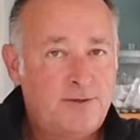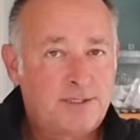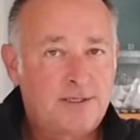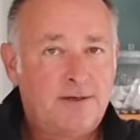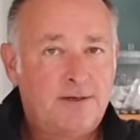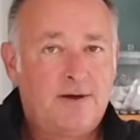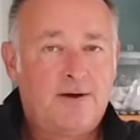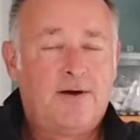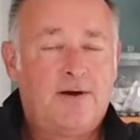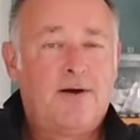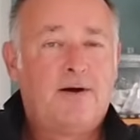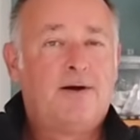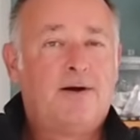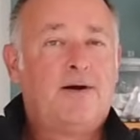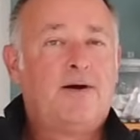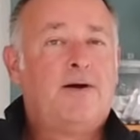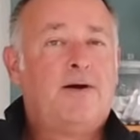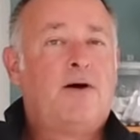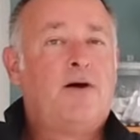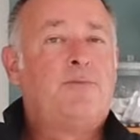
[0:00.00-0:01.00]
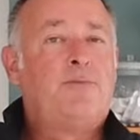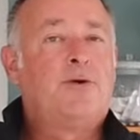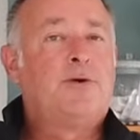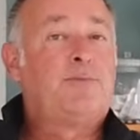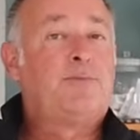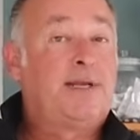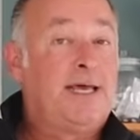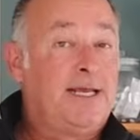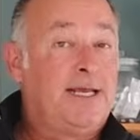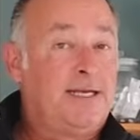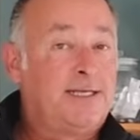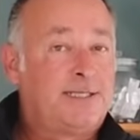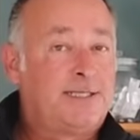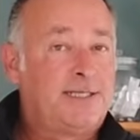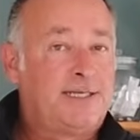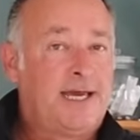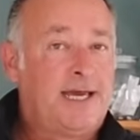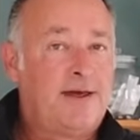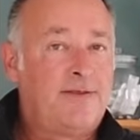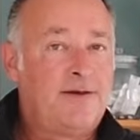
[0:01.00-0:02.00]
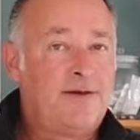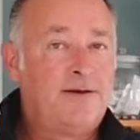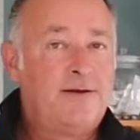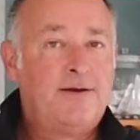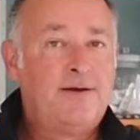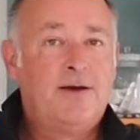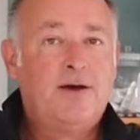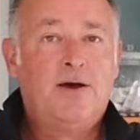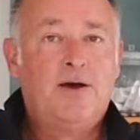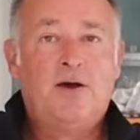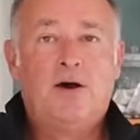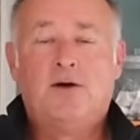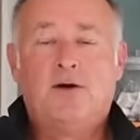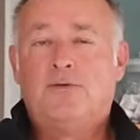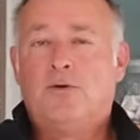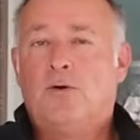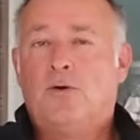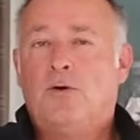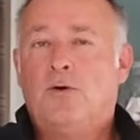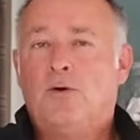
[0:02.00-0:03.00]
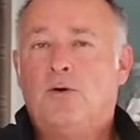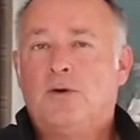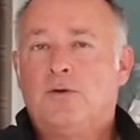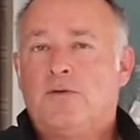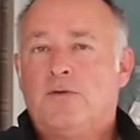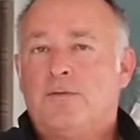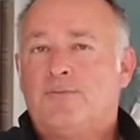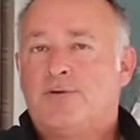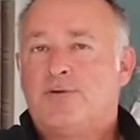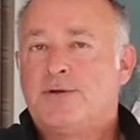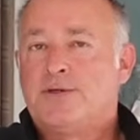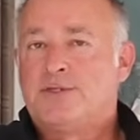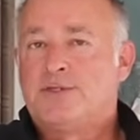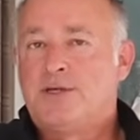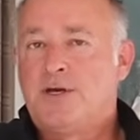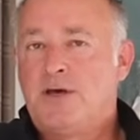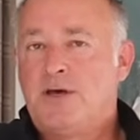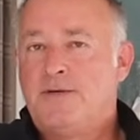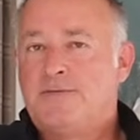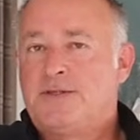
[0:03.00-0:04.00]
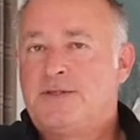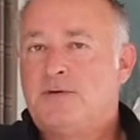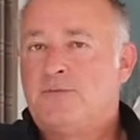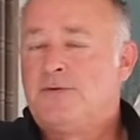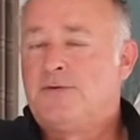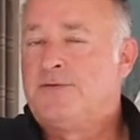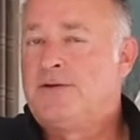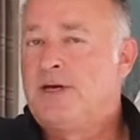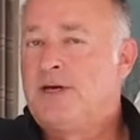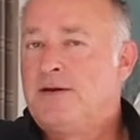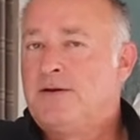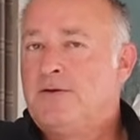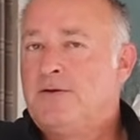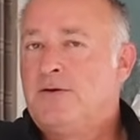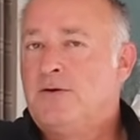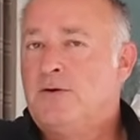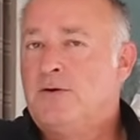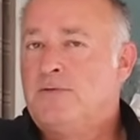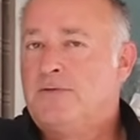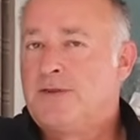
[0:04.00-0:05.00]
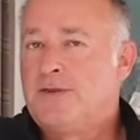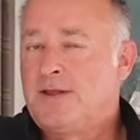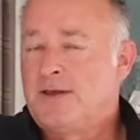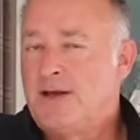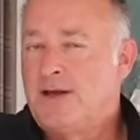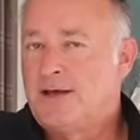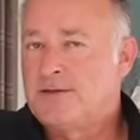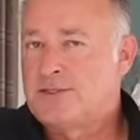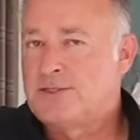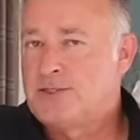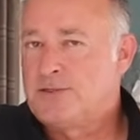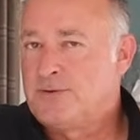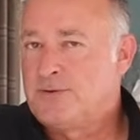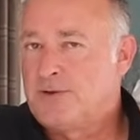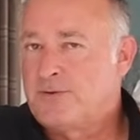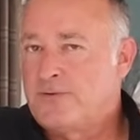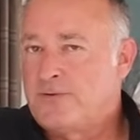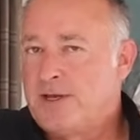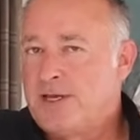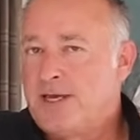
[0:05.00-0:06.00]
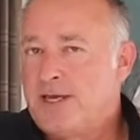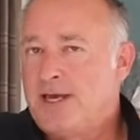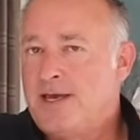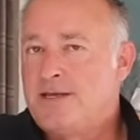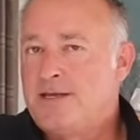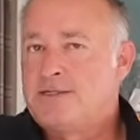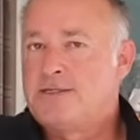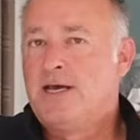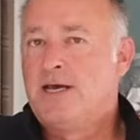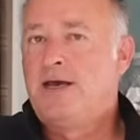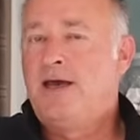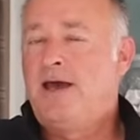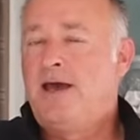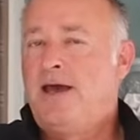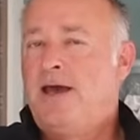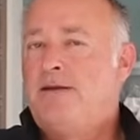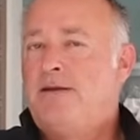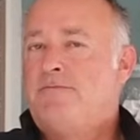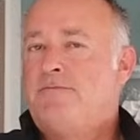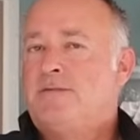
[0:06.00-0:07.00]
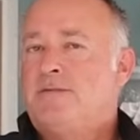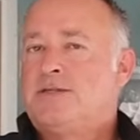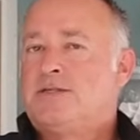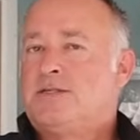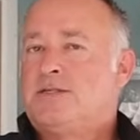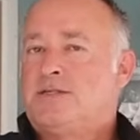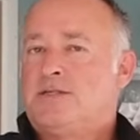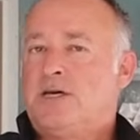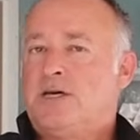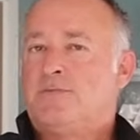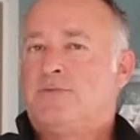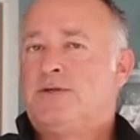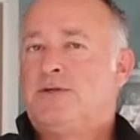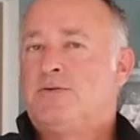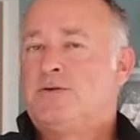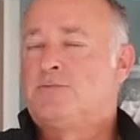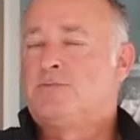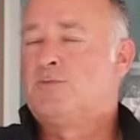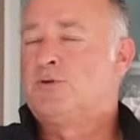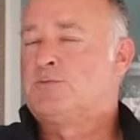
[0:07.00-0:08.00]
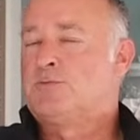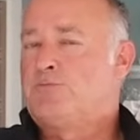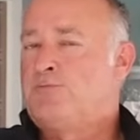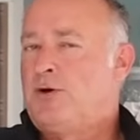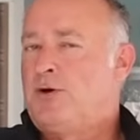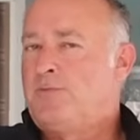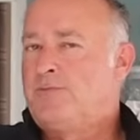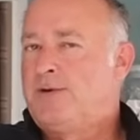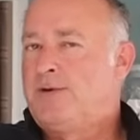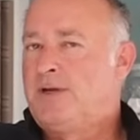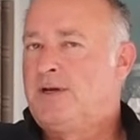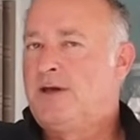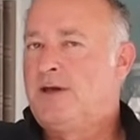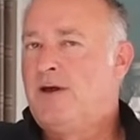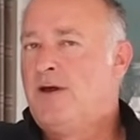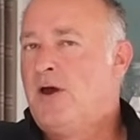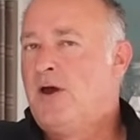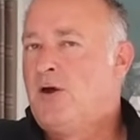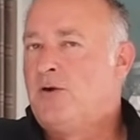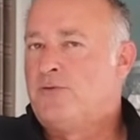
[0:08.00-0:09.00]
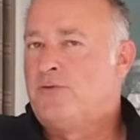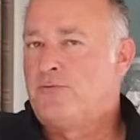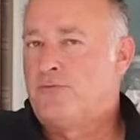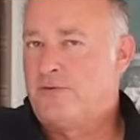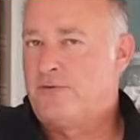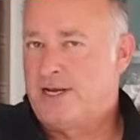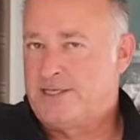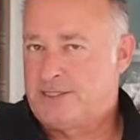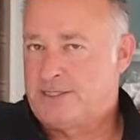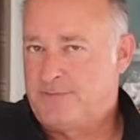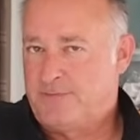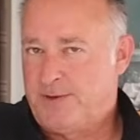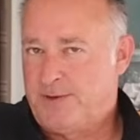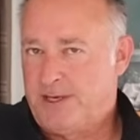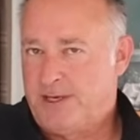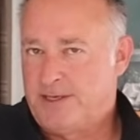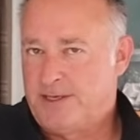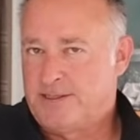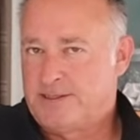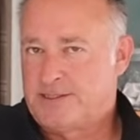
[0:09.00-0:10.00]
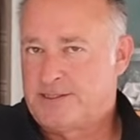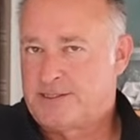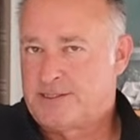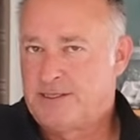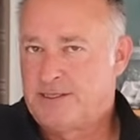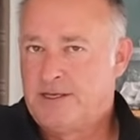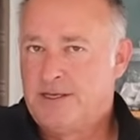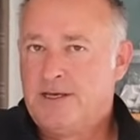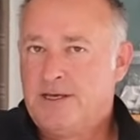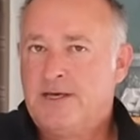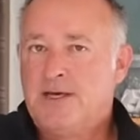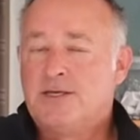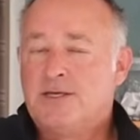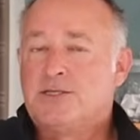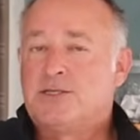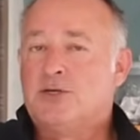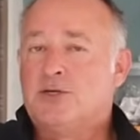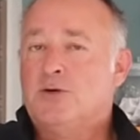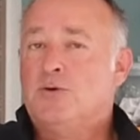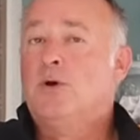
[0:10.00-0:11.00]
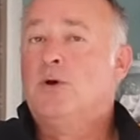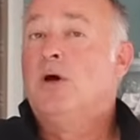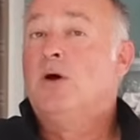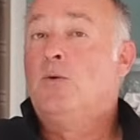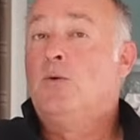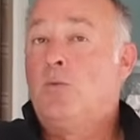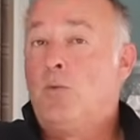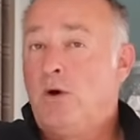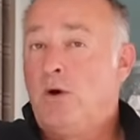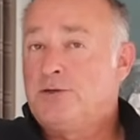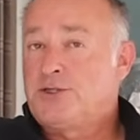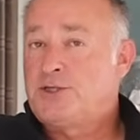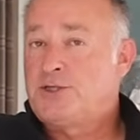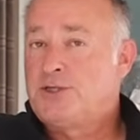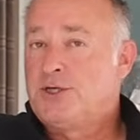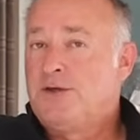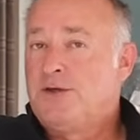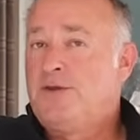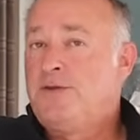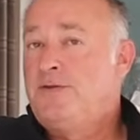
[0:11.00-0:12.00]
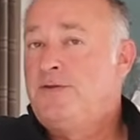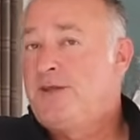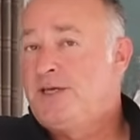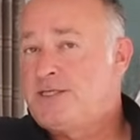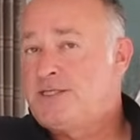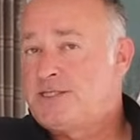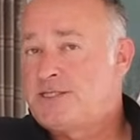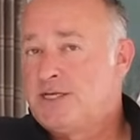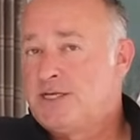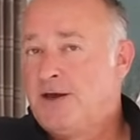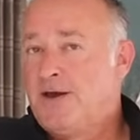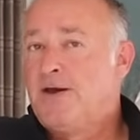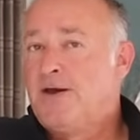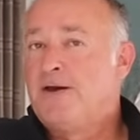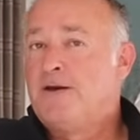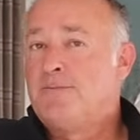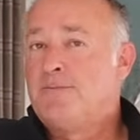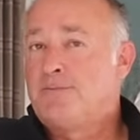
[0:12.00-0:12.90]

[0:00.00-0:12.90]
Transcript: out, I put a playlist together of all of the preserves that we've done over the last 2 or 3 years and Mrs. W's most popular recipes. So watch this